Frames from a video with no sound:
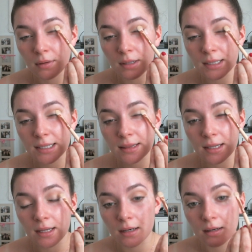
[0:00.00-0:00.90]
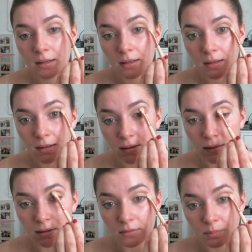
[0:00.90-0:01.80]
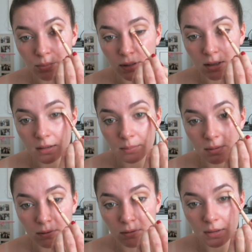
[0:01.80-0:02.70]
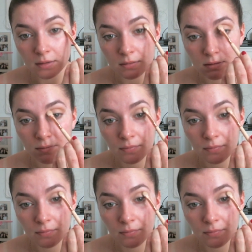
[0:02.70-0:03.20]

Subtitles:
like that, and then just bringing it up in the crease.